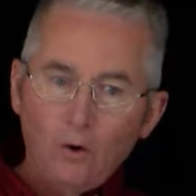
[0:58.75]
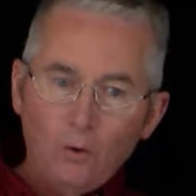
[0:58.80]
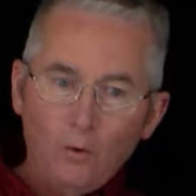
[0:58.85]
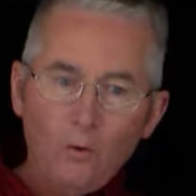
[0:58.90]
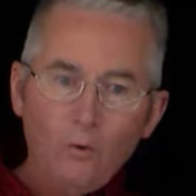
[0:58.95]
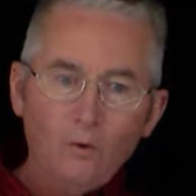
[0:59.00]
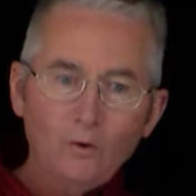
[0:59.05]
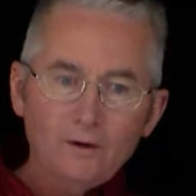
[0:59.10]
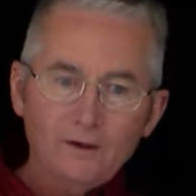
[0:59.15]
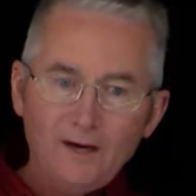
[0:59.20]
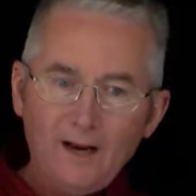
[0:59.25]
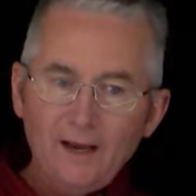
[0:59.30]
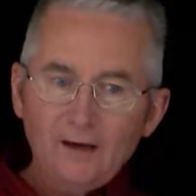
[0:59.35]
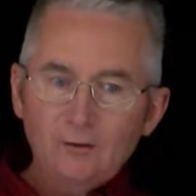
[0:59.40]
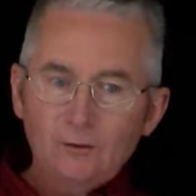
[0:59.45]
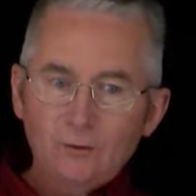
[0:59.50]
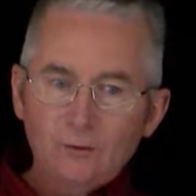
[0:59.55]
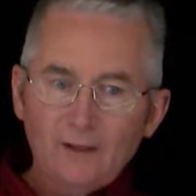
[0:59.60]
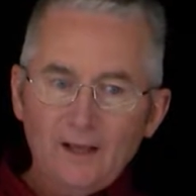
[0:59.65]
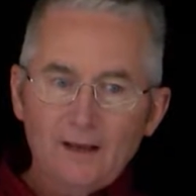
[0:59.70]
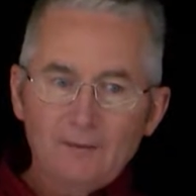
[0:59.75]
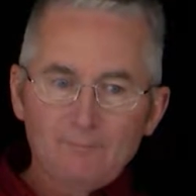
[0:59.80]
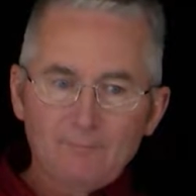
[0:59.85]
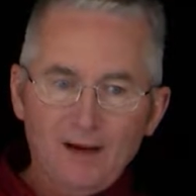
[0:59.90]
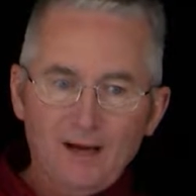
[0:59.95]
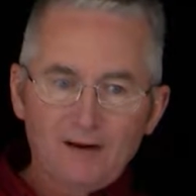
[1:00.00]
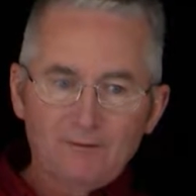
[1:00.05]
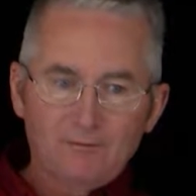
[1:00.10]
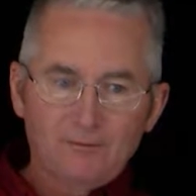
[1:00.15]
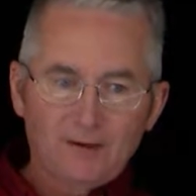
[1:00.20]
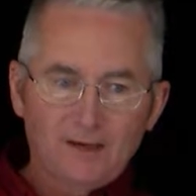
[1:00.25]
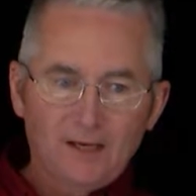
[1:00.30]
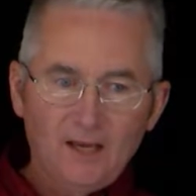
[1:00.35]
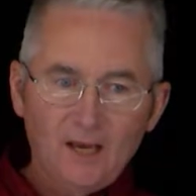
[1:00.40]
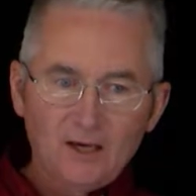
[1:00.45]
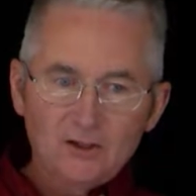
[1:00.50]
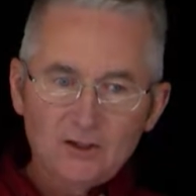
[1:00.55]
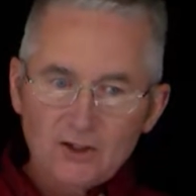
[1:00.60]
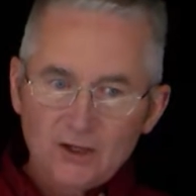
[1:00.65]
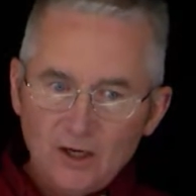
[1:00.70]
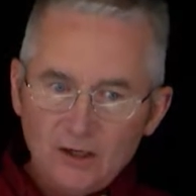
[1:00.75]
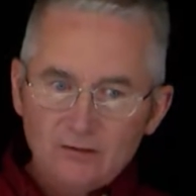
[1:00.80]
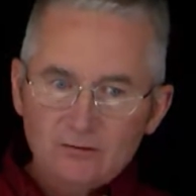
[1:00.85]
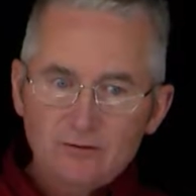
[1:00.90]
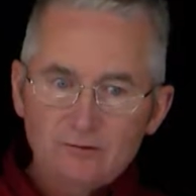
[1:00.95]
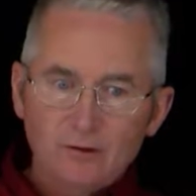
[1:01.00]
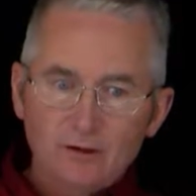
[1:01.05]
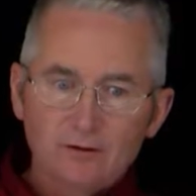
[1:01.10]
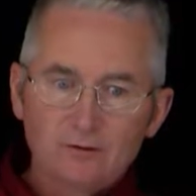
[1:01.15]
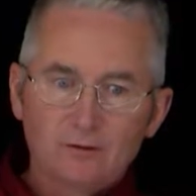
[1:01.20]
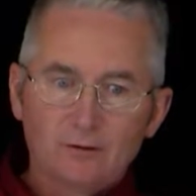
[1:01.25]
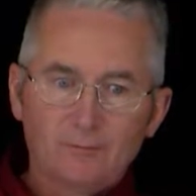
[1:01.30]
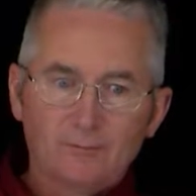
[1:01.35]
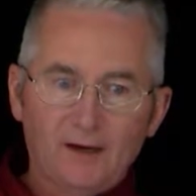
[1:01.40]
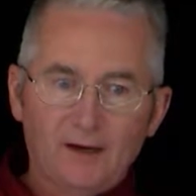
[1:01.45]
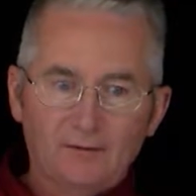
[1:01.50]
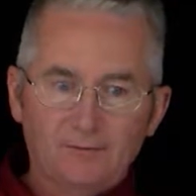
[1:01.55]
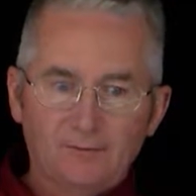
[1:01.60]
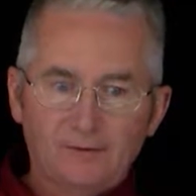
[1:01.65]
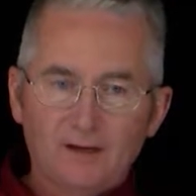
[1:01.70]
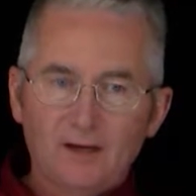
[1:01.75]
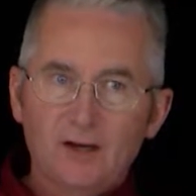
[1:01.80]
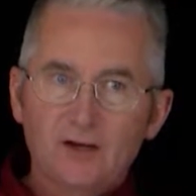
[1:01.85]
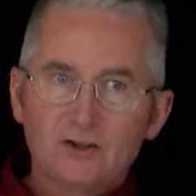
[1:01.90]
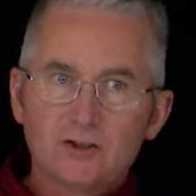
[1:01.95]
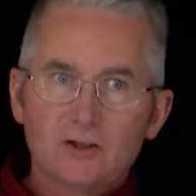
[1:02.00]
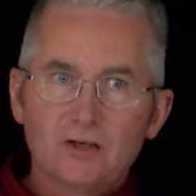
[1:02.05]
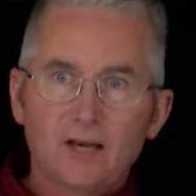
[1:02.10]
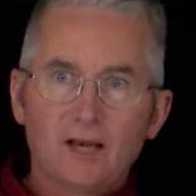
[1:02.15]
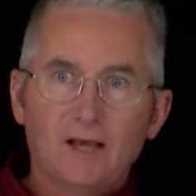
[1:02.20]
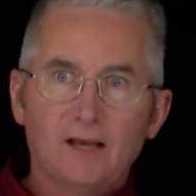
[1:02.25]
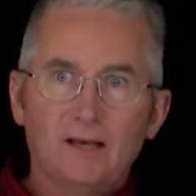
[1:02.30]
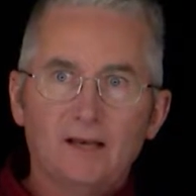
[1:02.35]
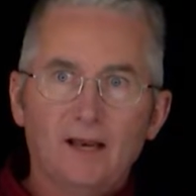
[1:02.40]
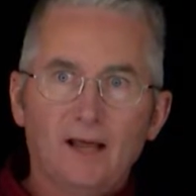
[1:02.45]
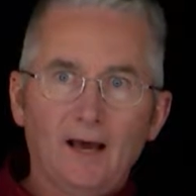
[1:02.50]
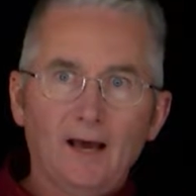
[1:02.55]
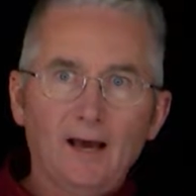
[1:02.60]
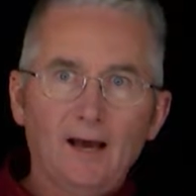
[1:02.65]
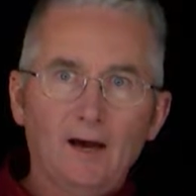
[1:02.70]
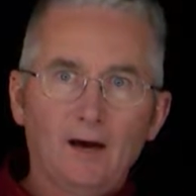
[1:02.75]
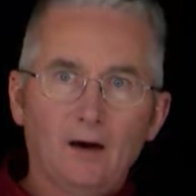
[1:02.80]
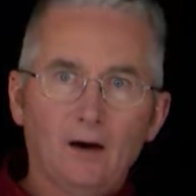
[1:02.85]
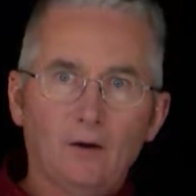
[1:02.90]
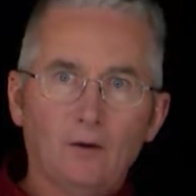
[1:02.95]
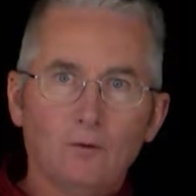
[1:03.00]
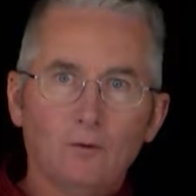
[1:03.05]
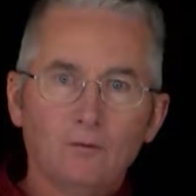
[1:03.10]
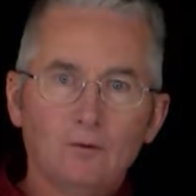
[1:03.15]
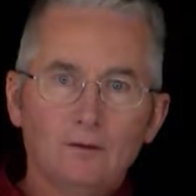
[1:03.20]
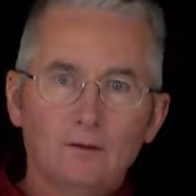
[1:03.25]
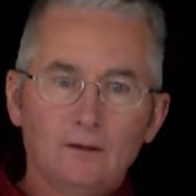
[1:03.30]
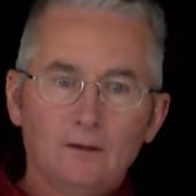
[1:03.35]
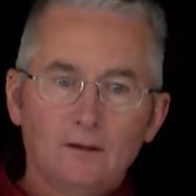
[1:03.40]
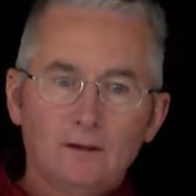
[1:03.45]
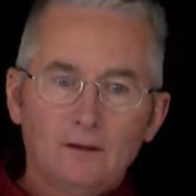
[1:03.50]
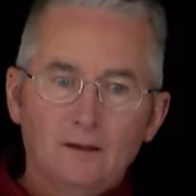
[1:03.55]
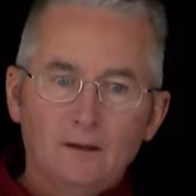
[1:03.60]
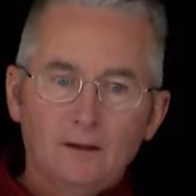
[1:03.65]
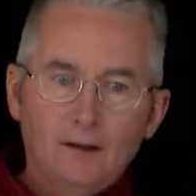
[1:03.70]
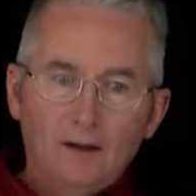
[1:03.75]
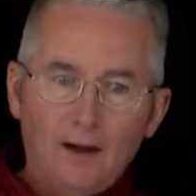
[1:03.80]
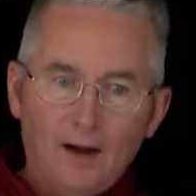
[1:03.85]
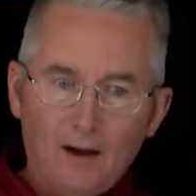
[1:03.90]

Or did I do that modification, that structural modification, and now I'm